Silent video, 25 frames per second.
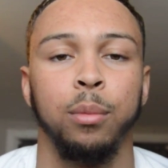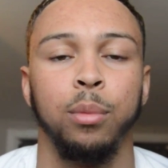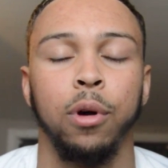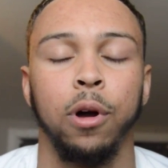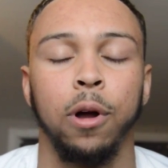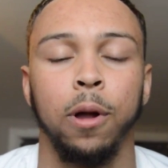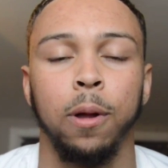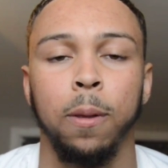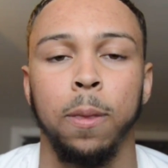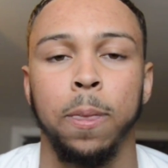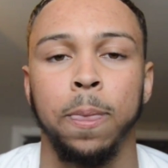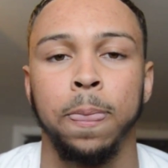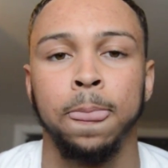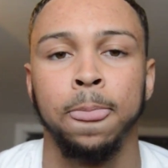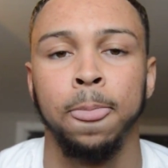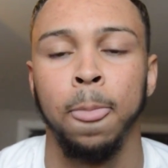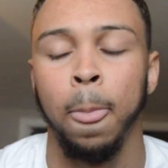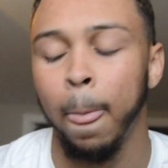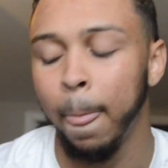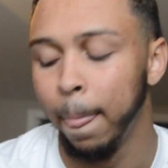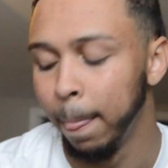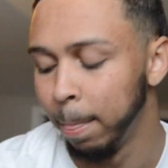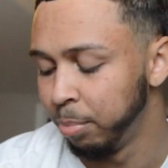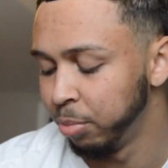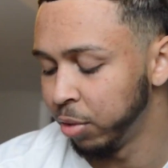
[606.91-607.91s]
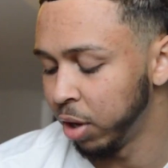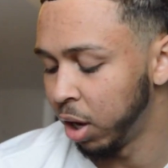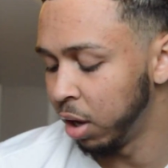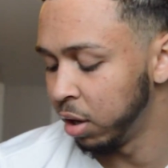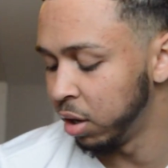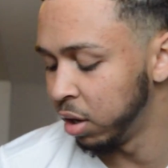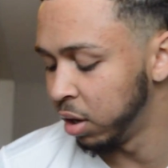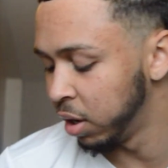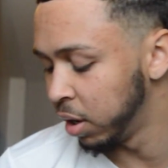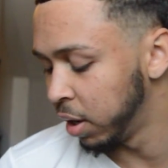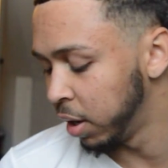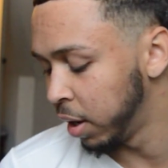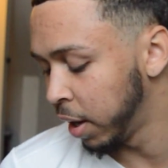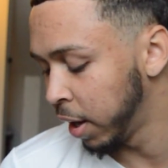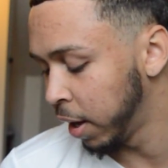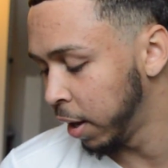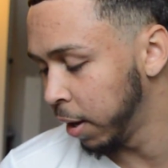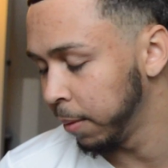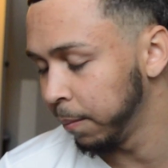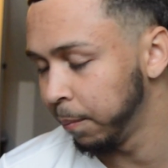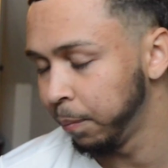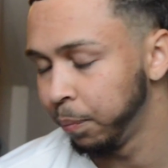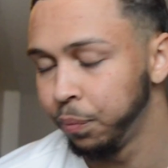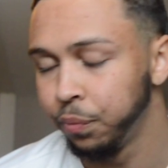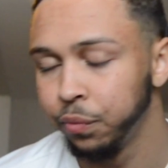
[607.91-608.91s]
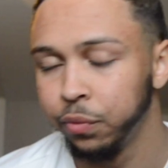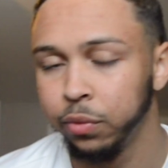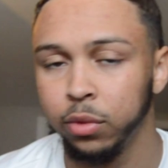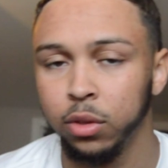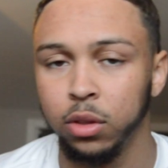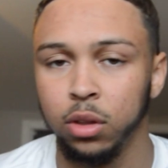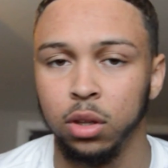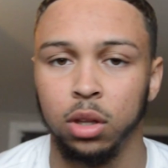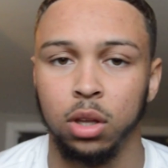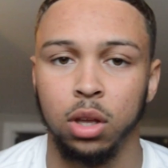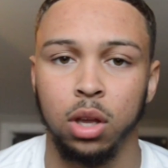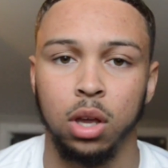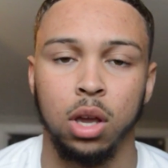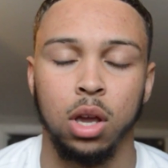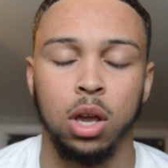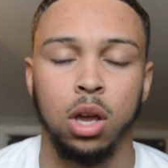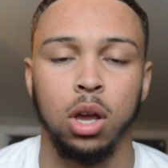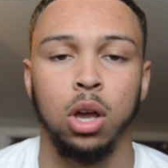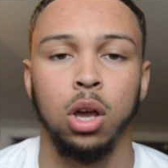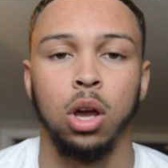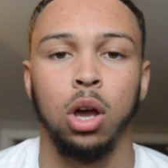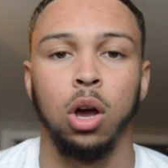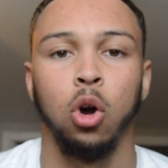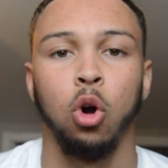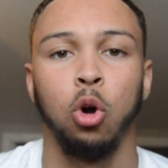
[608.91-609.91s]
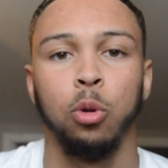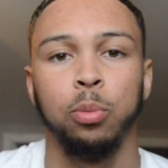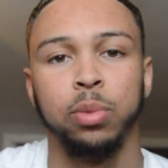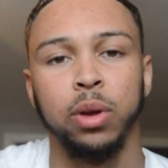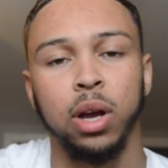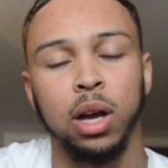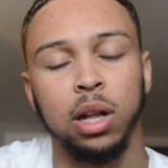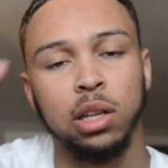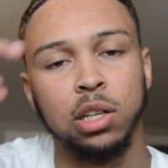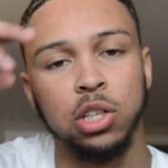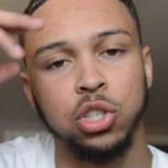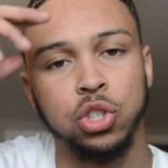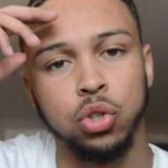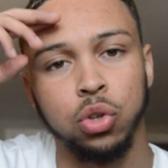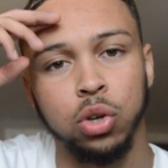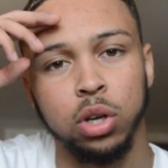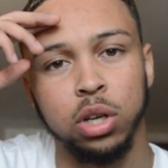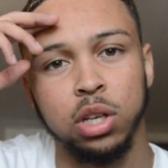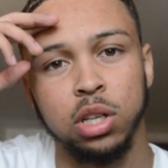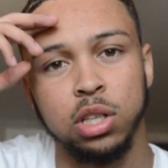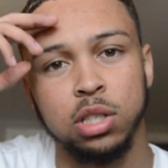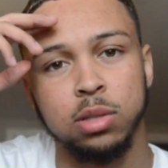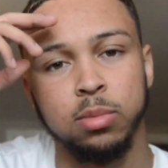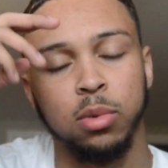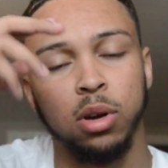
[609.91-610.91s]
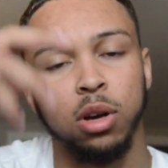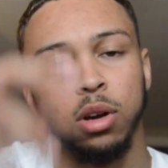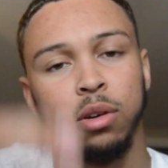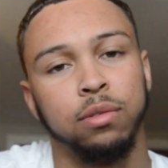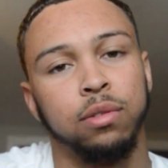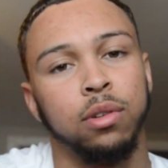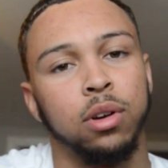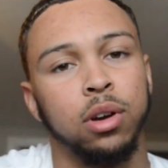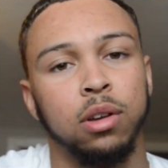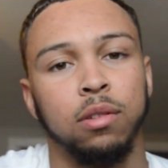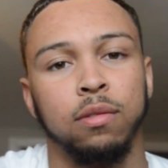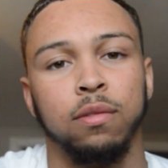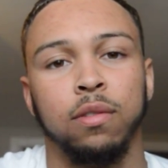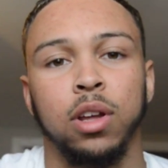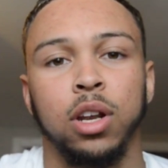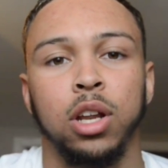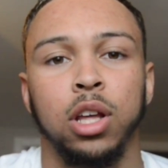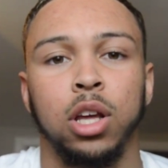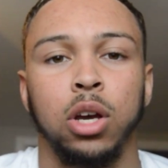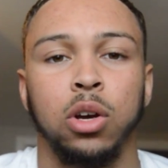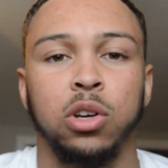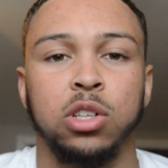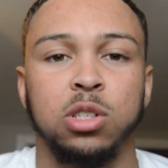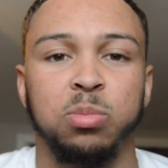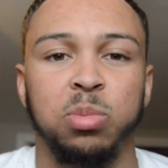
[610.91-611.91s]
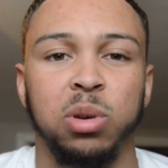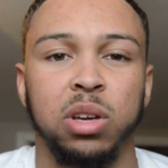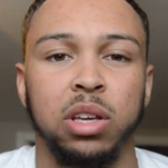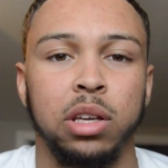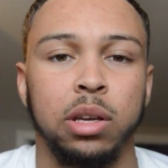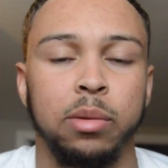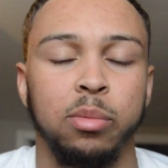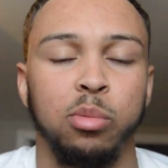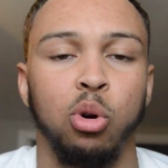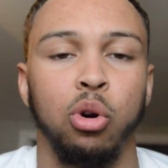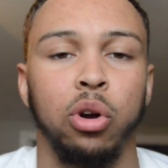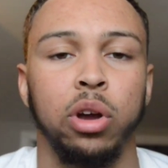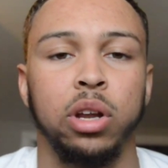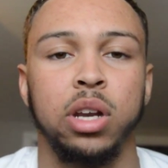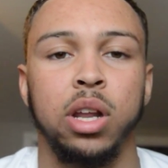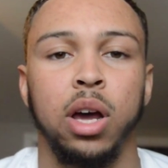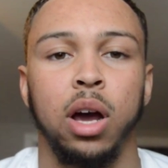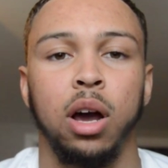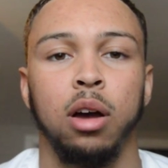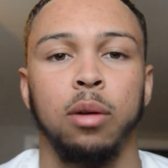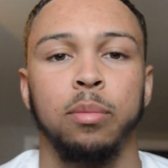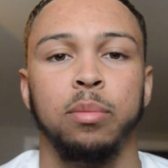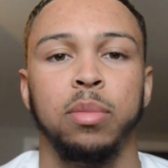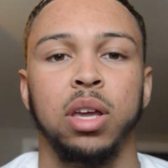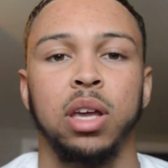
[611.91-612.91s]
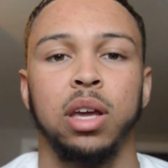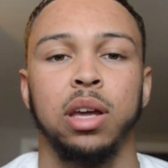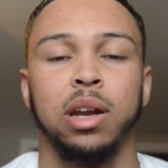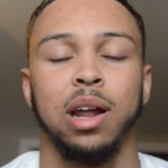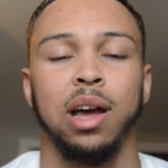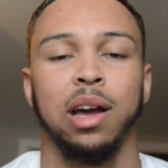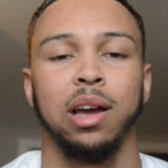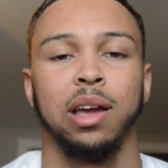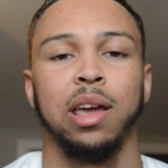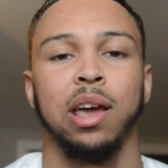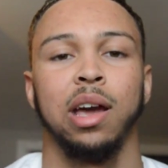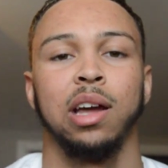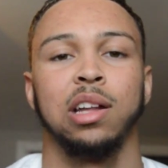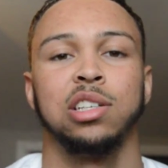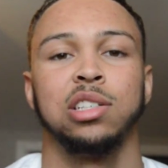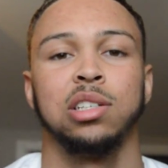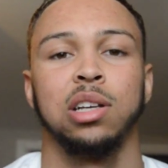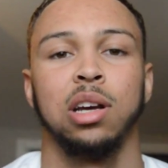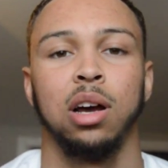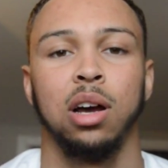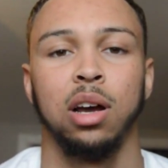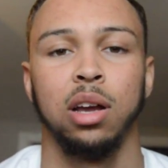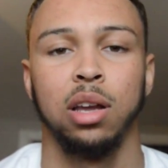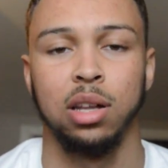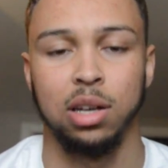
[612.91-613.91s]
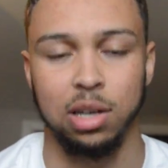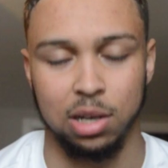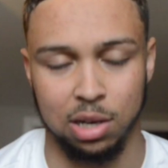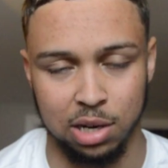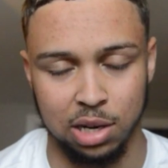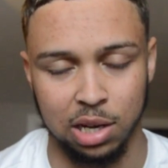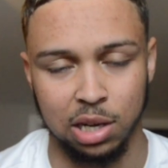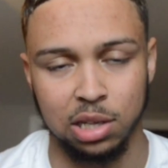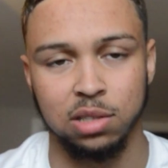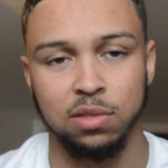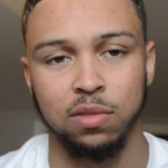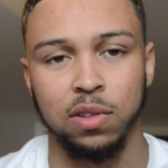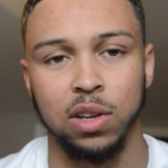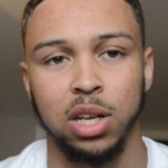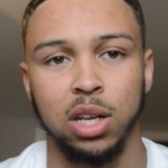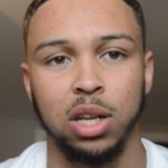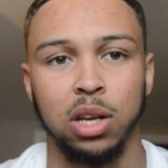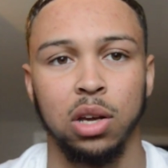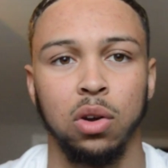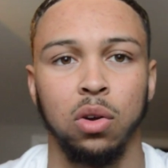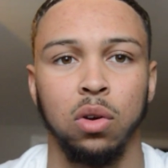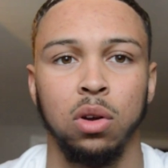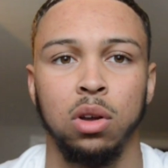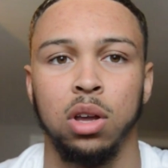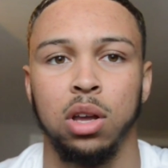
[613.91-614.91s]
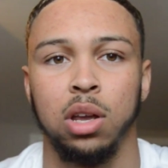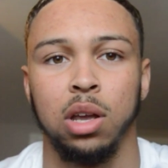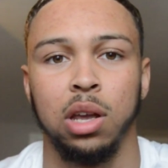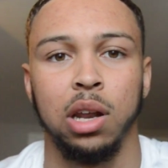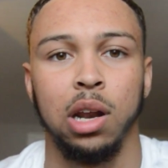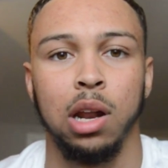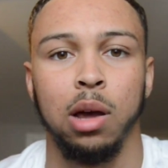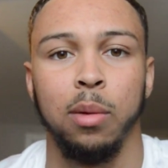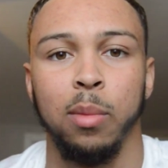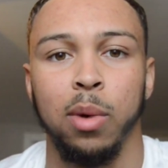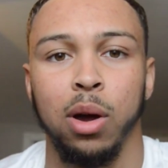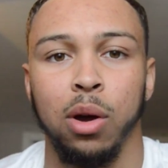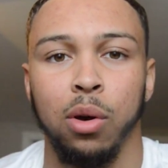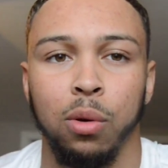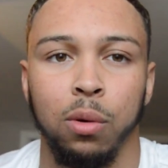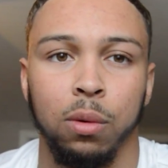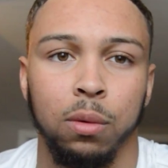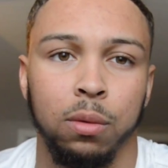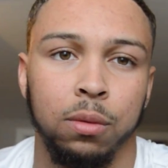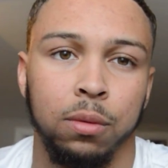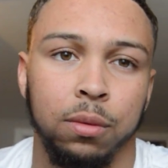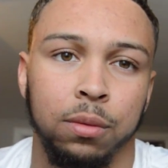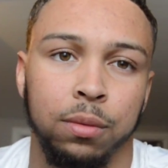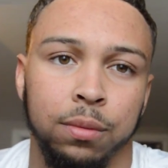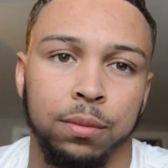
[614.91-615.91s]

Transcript: But other than that, hope y'all enjoyed this motherfucking video. It's been your boy Don B, and I'll catch y'all in the next video, and I'm out.